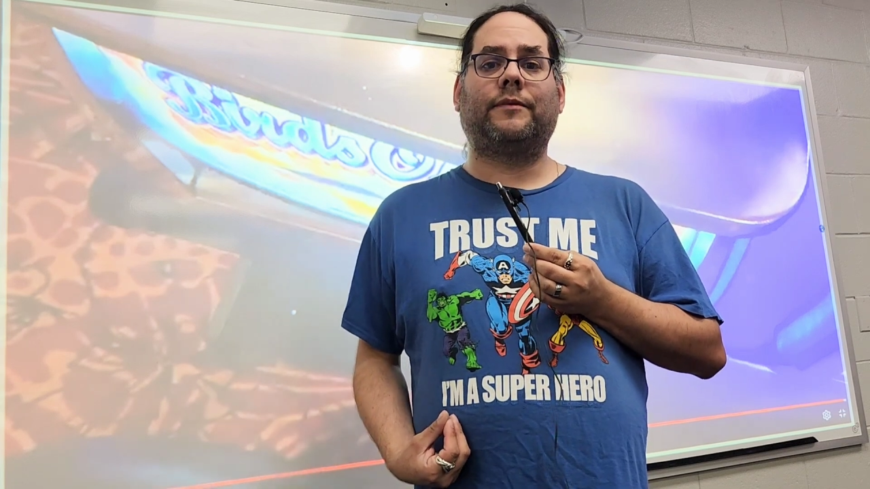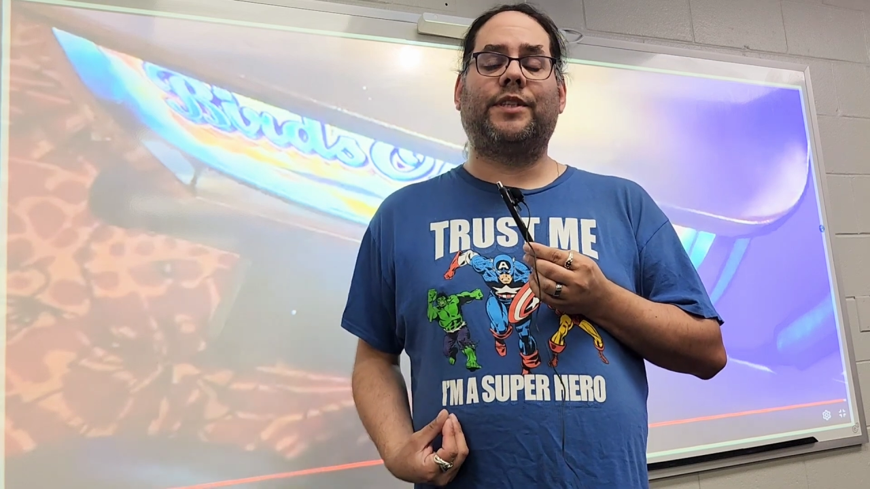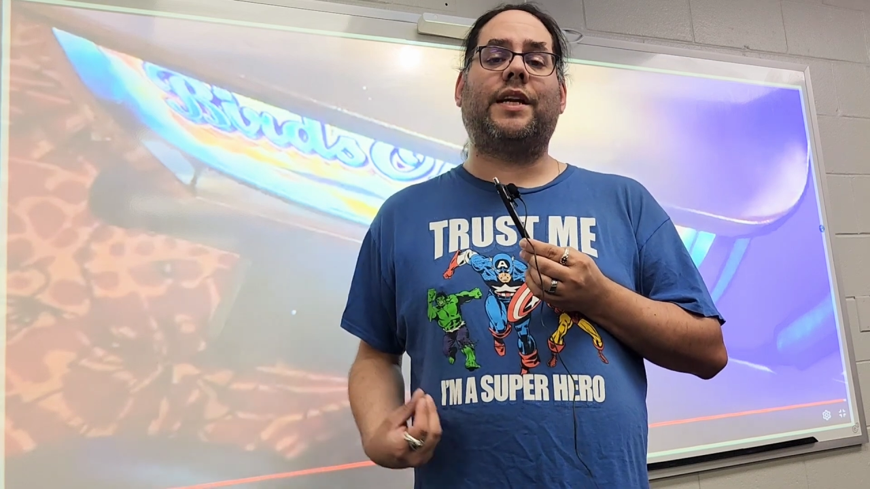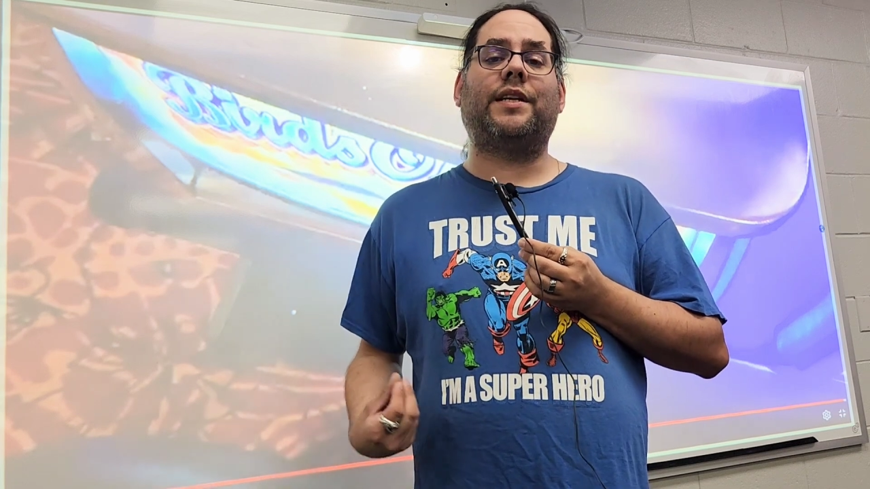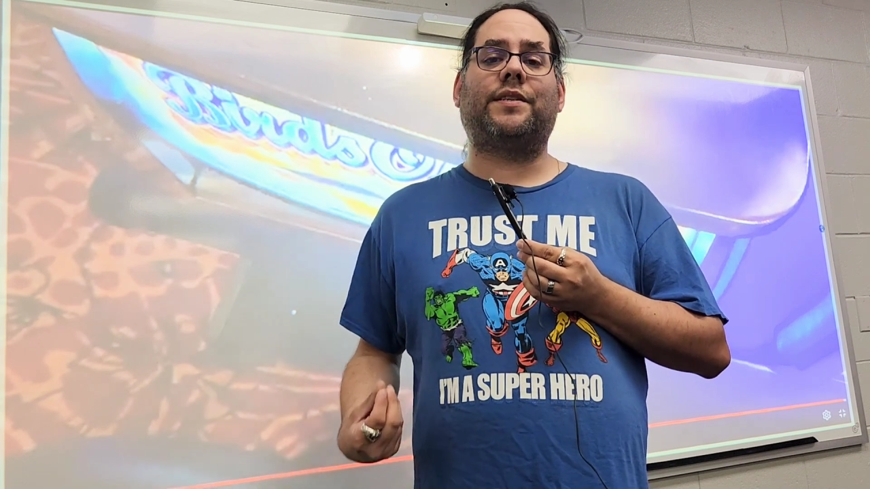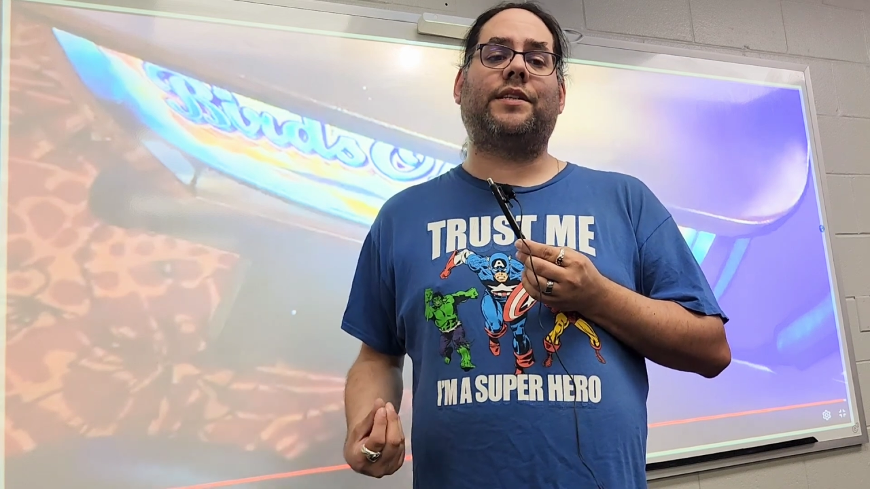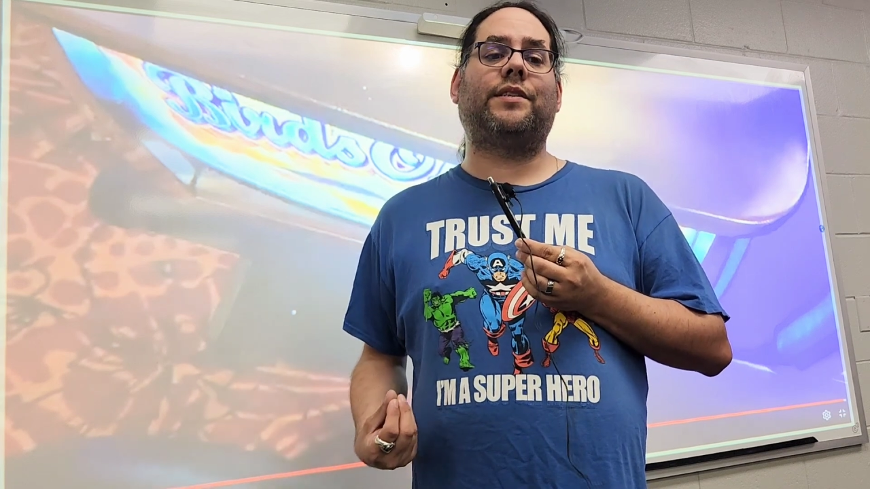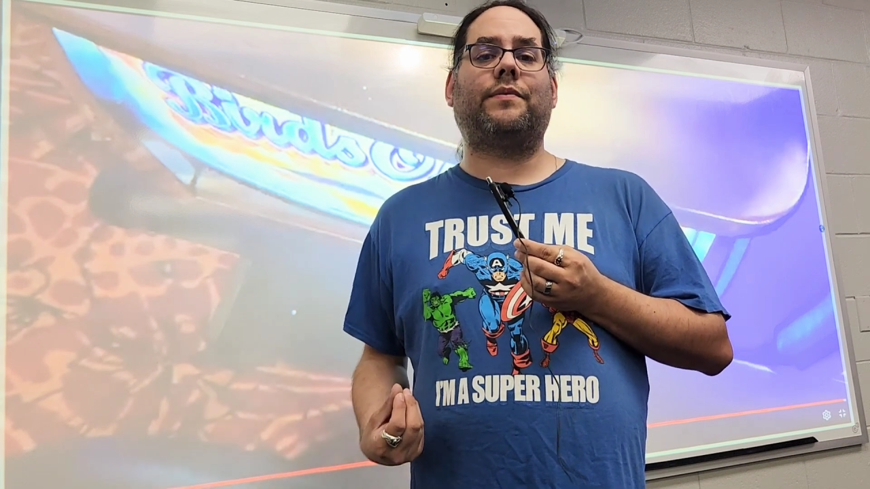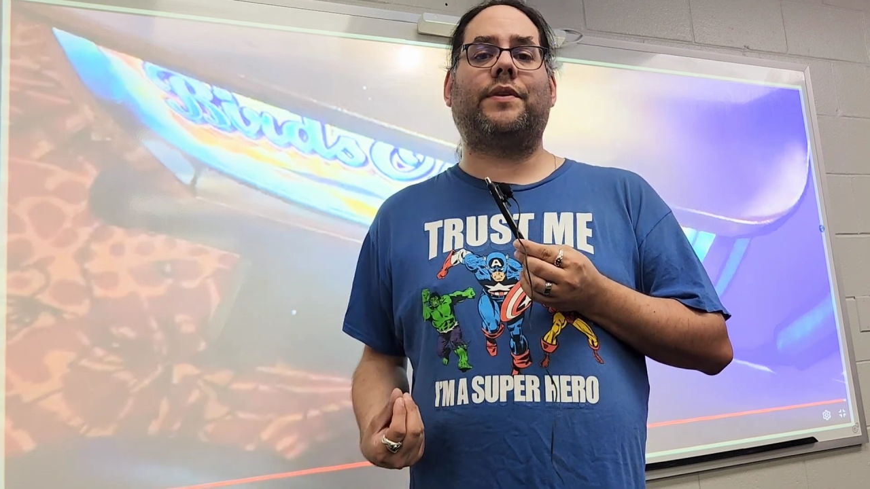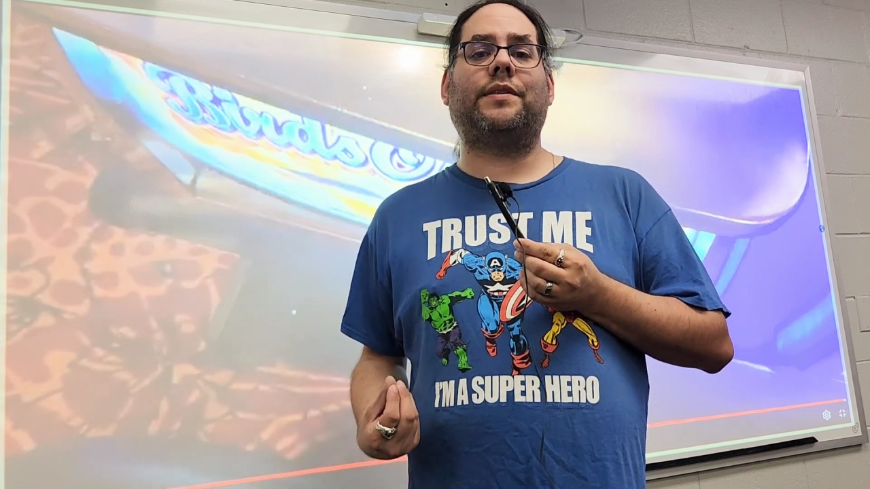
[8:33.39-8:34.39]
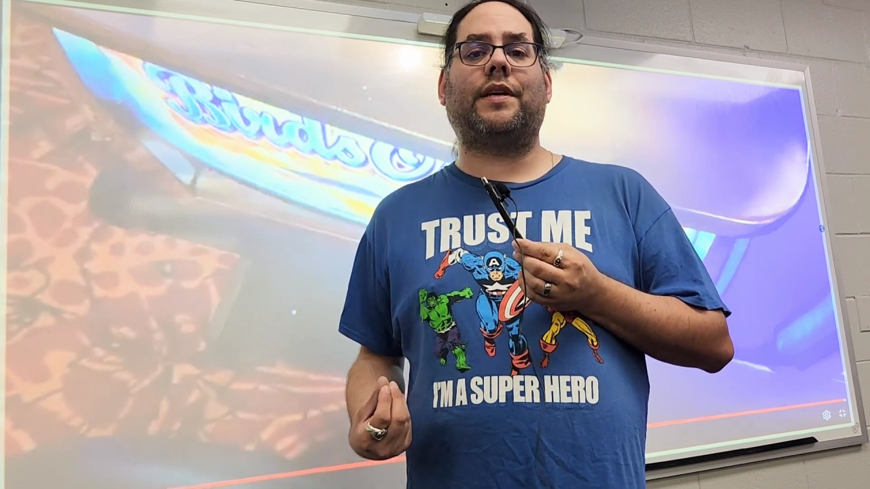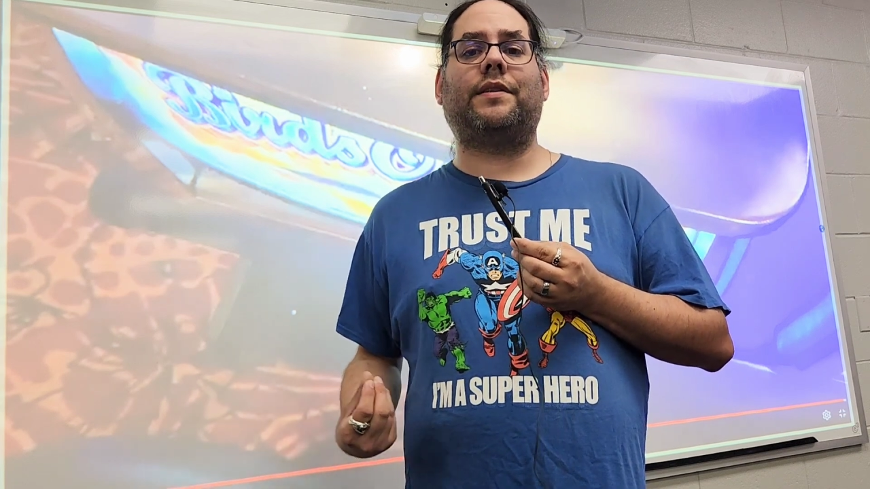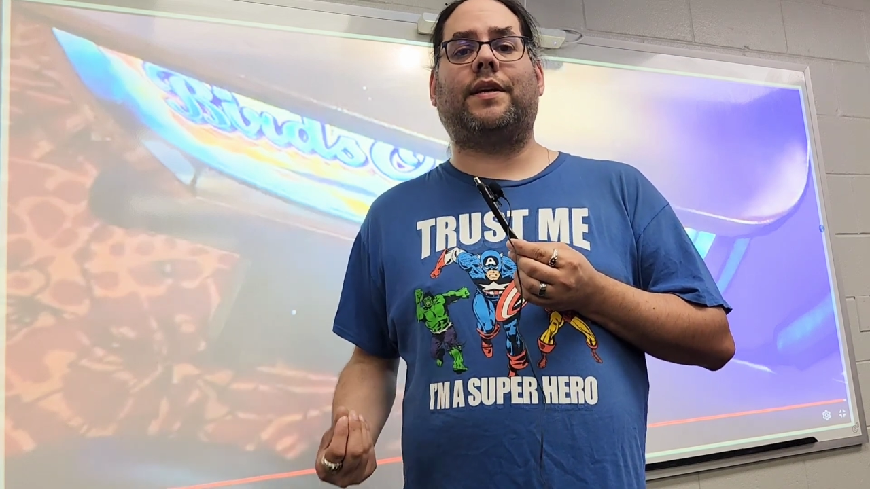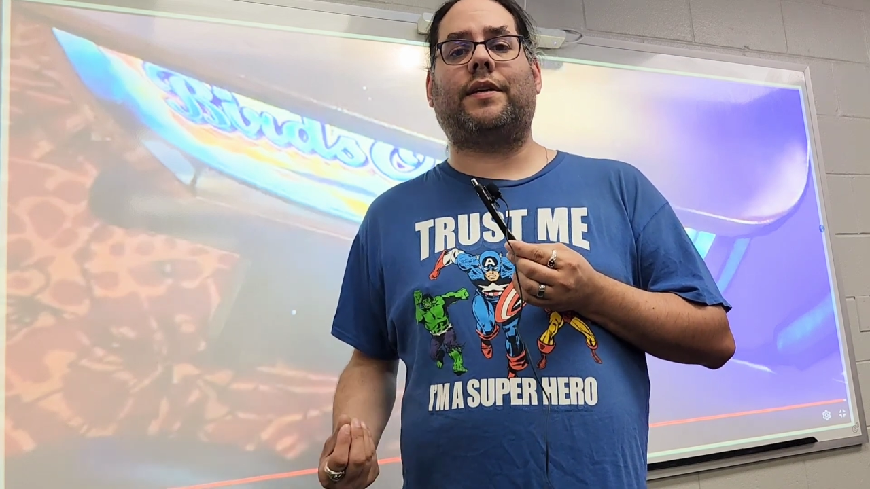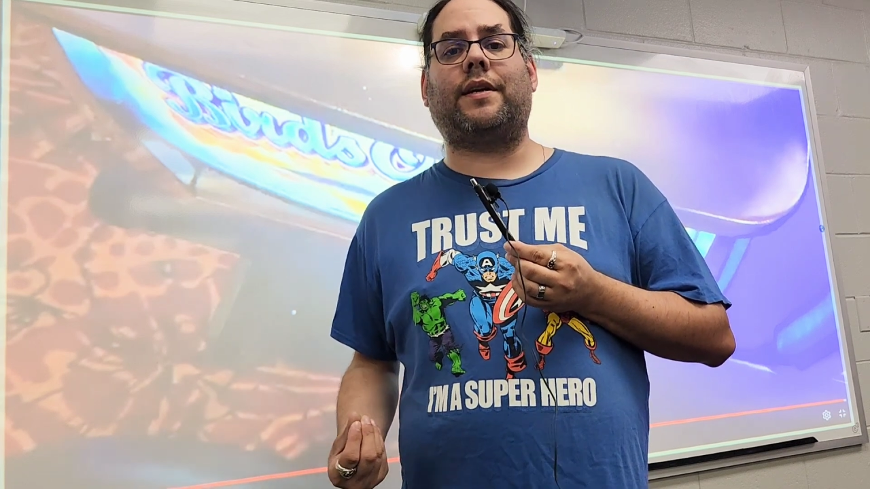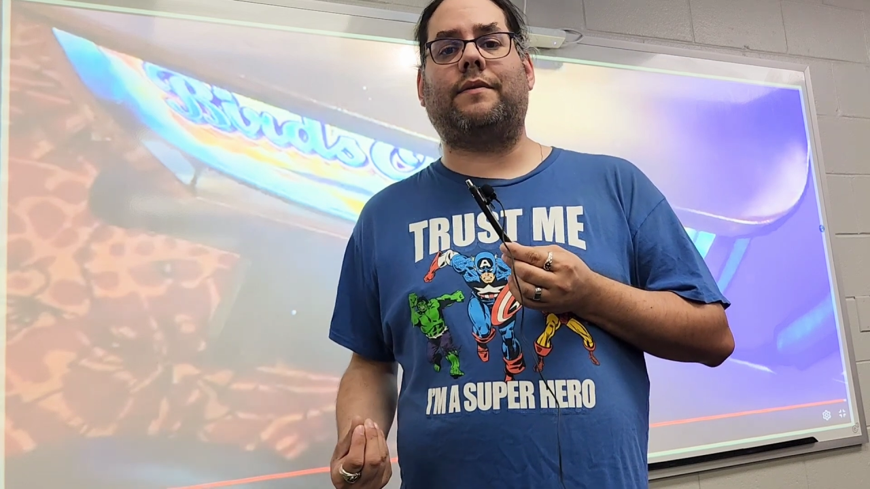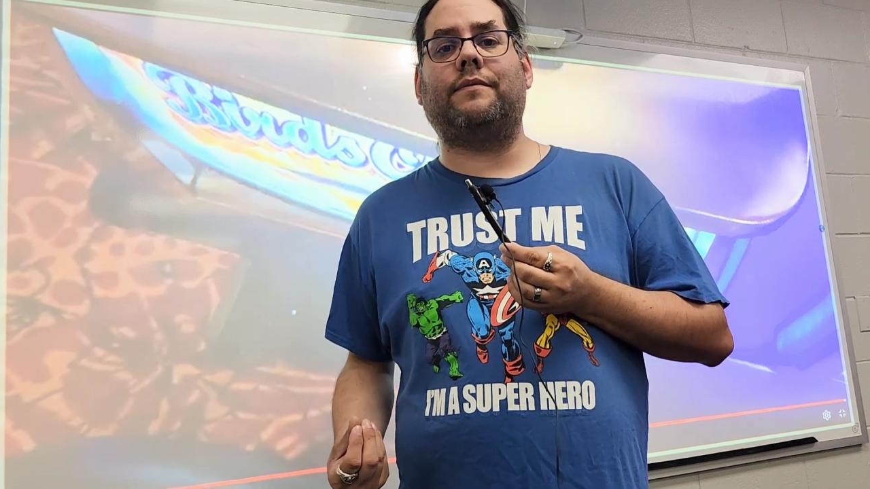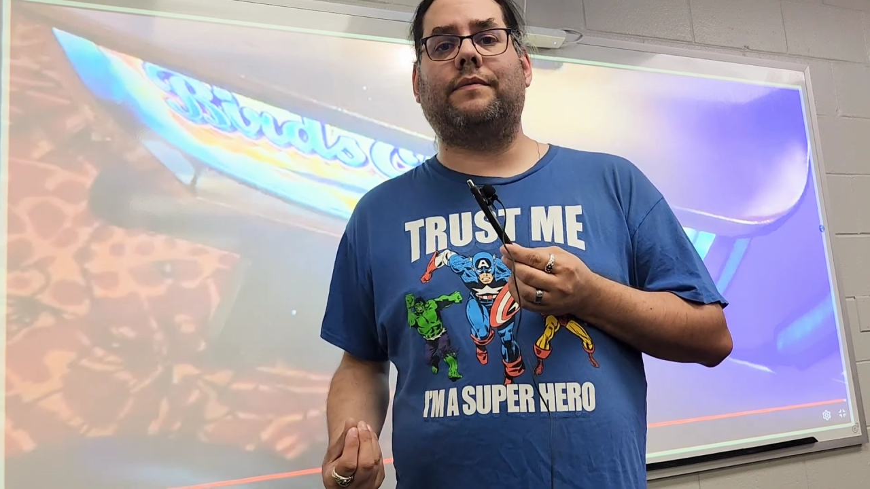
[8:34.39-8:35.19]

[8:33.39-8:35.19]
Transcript: She had a 63-cent ticket